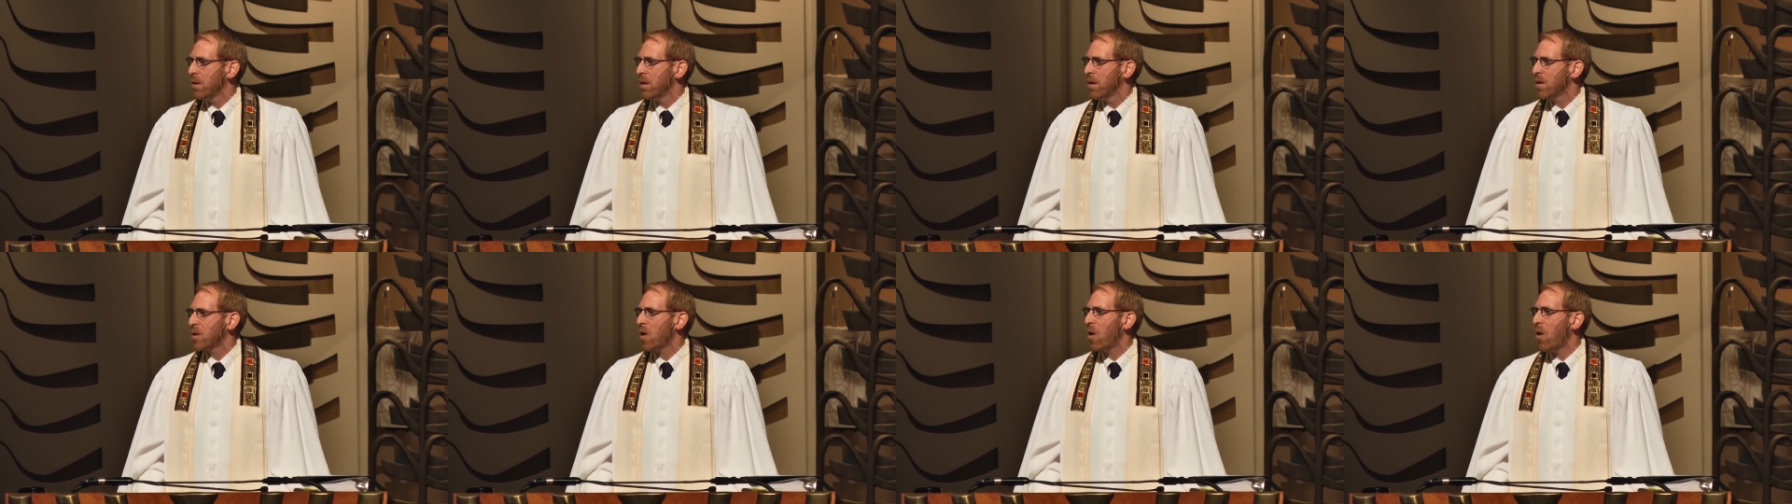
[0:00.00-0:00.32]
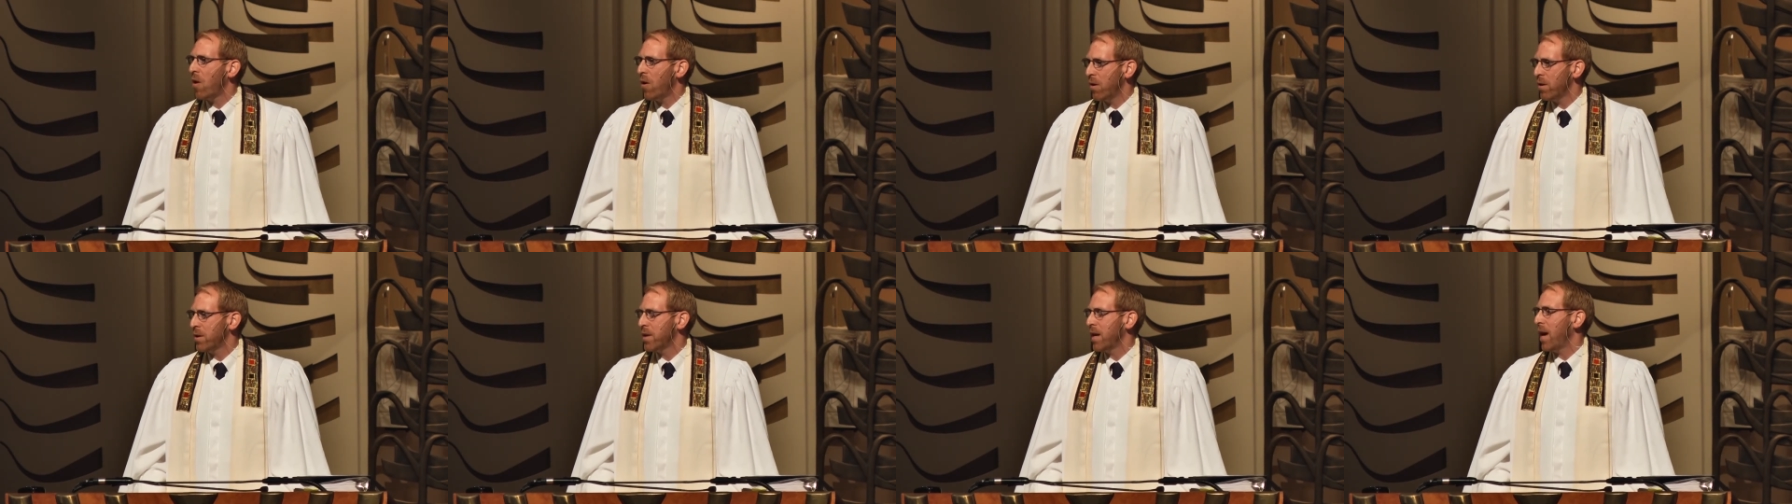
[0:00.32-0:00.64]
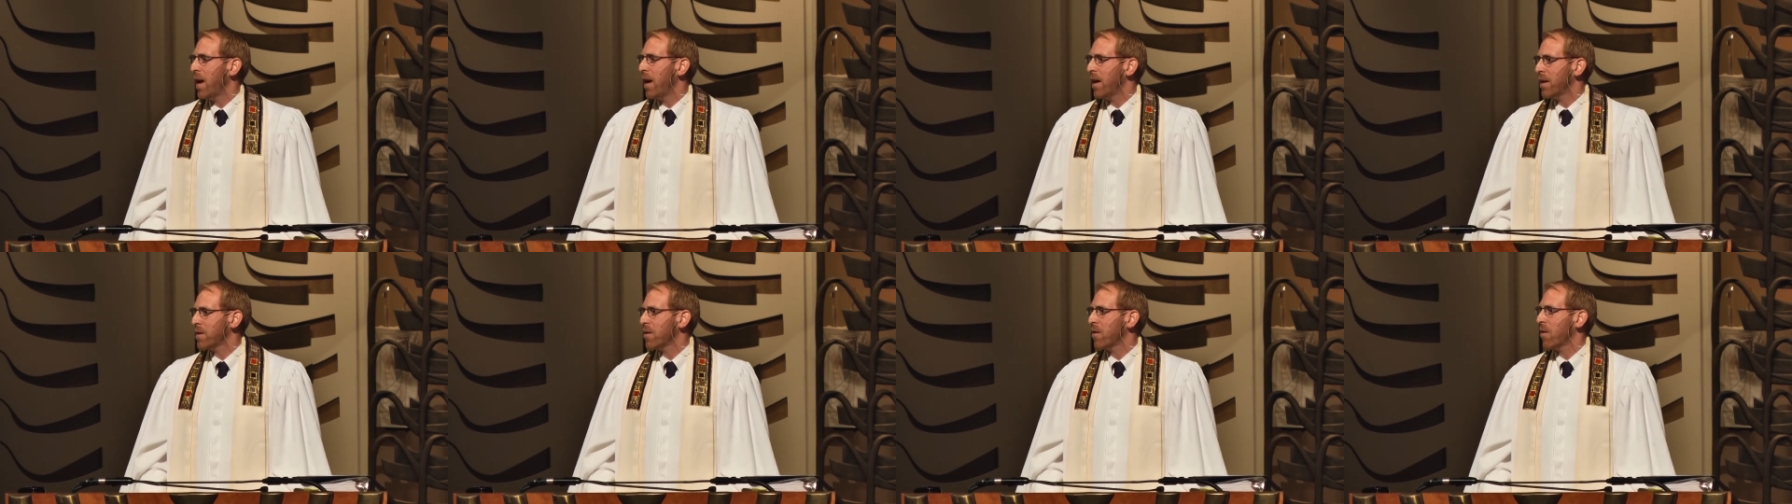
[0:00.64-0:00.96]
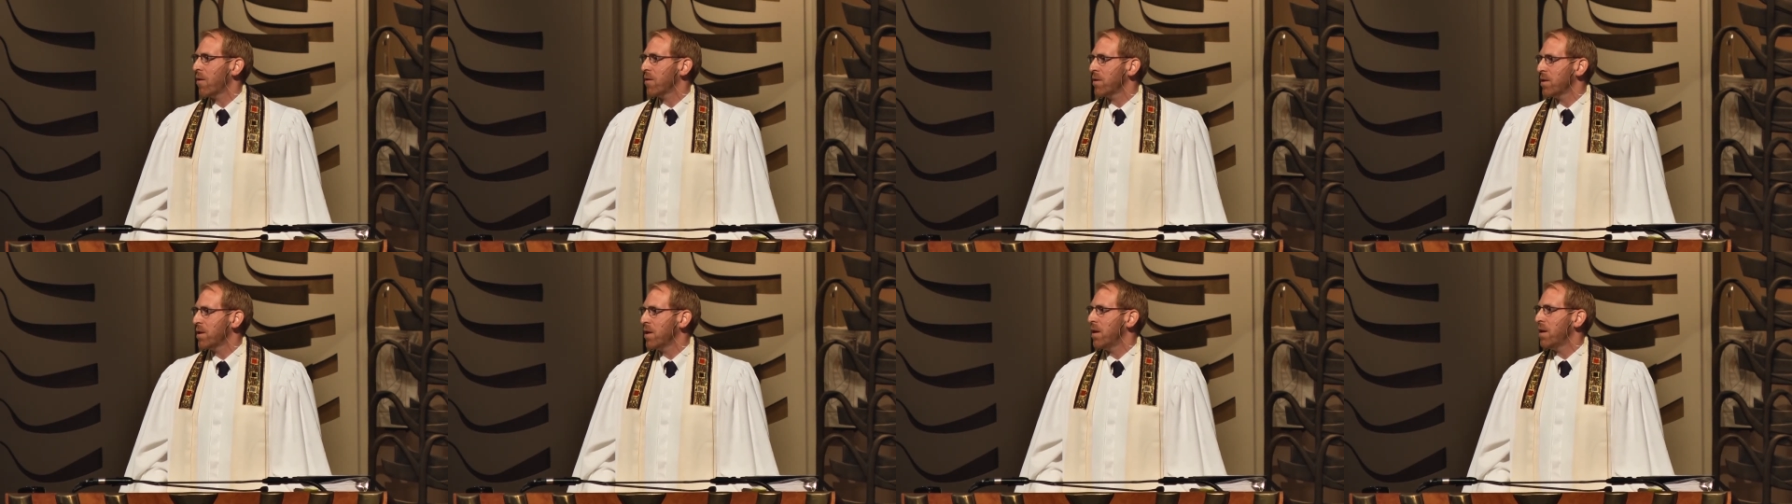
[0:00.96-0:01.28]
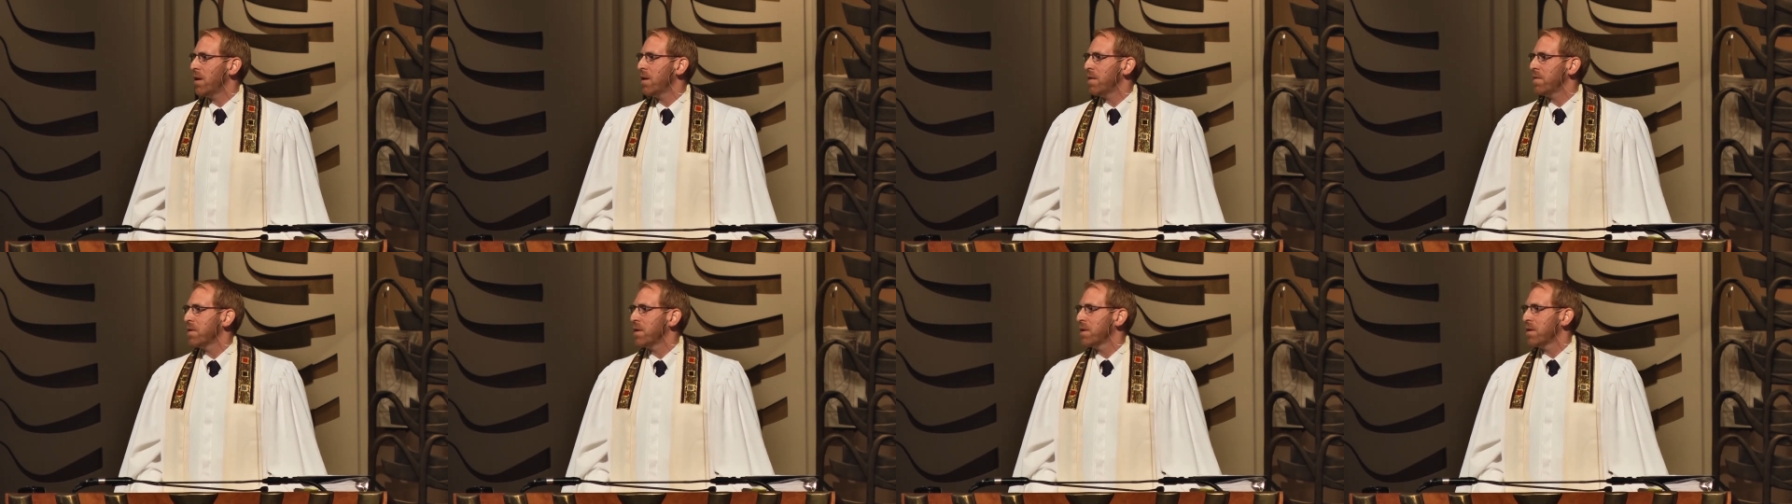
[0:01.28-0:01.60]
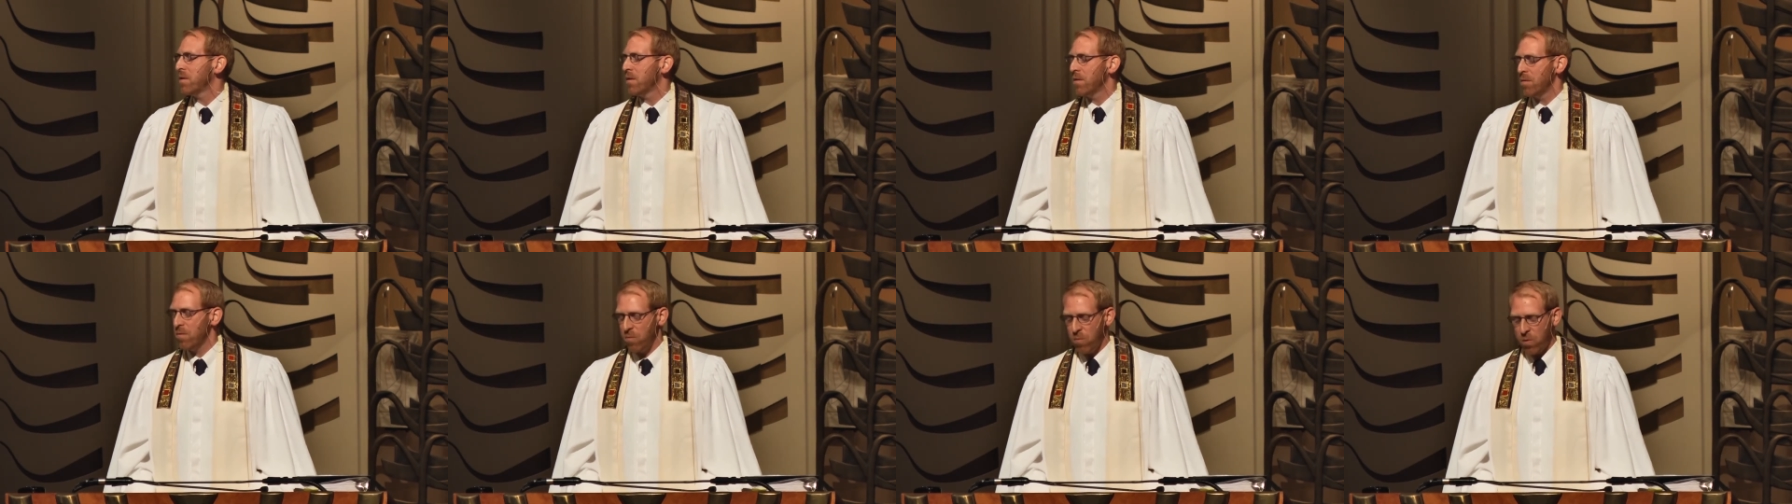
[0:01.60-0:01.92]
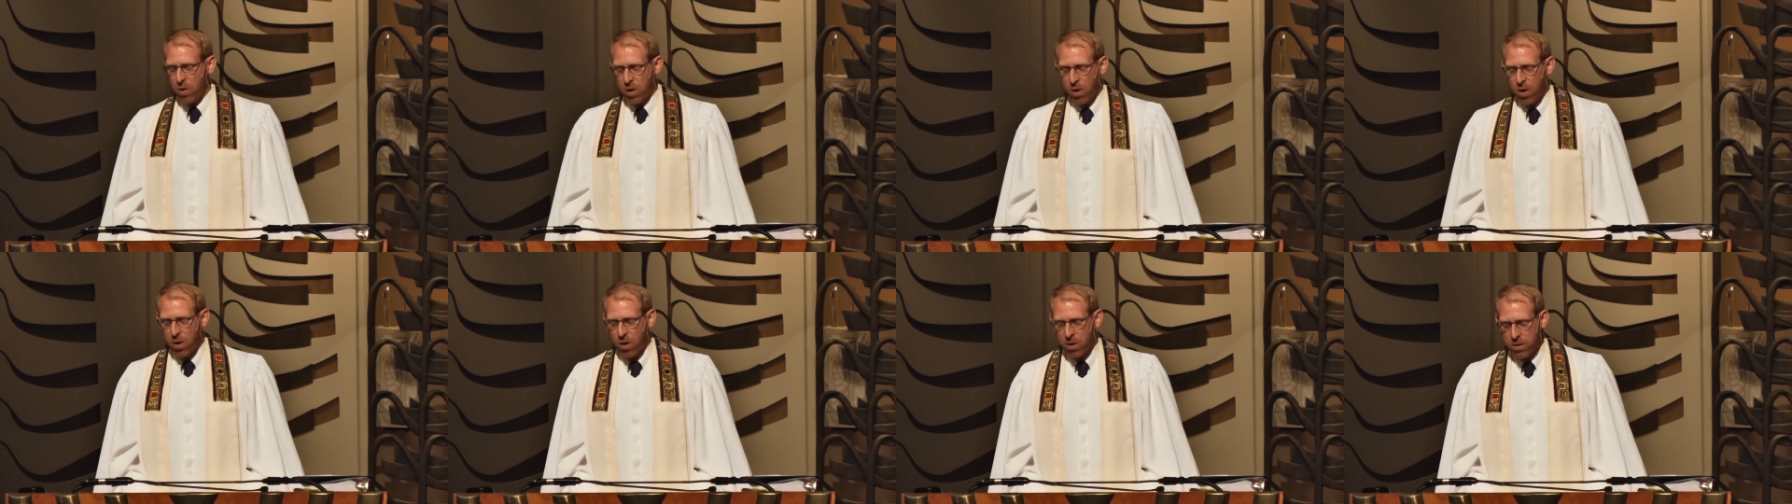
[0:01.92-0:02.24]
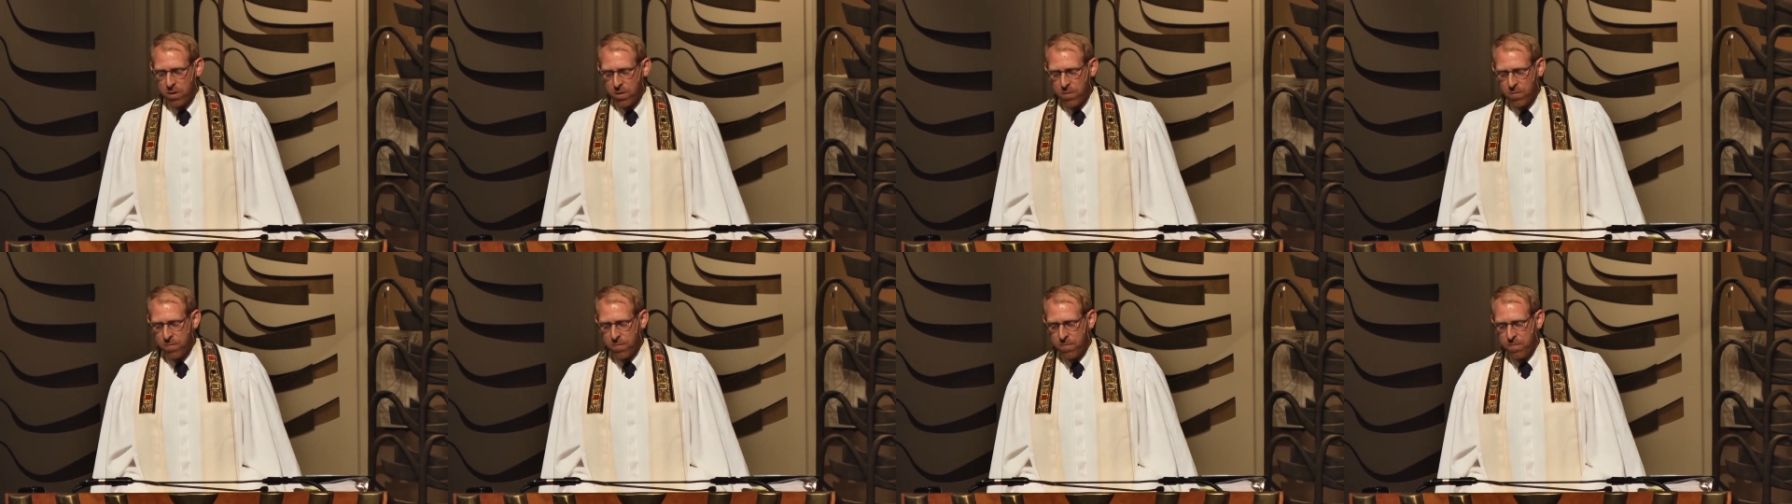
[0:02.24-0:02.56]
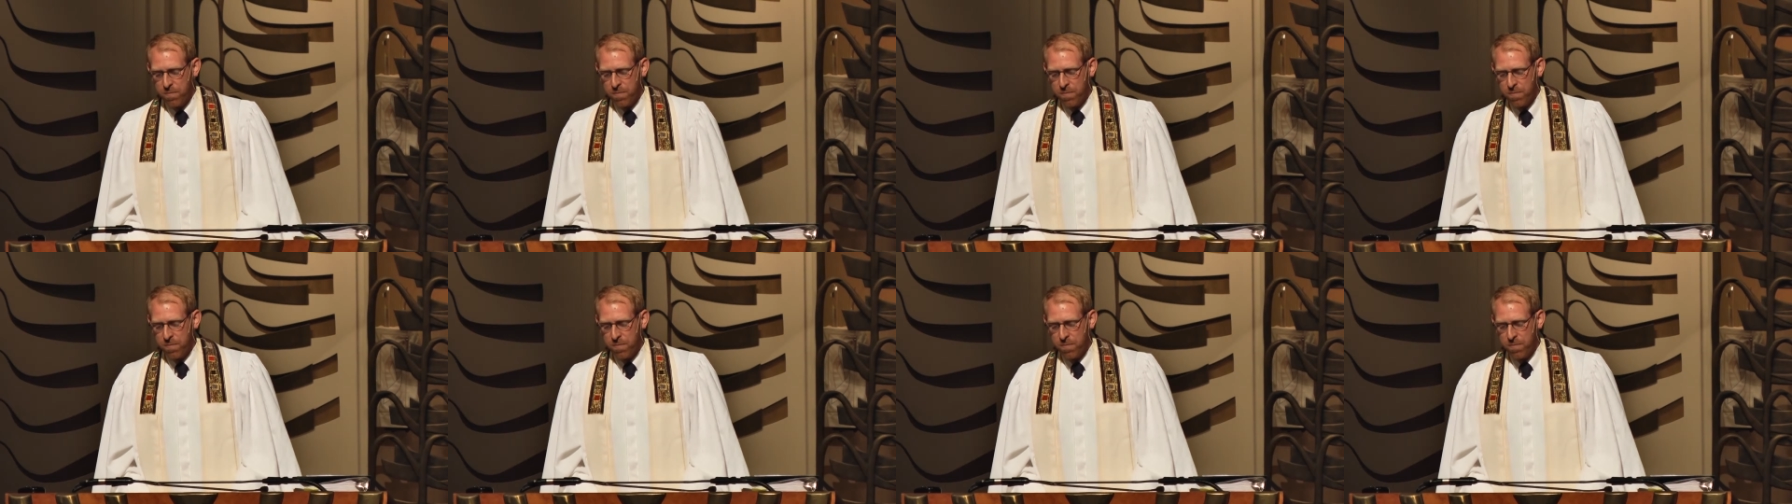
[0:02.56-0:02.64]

it's hard to ask ourselves, Where are you?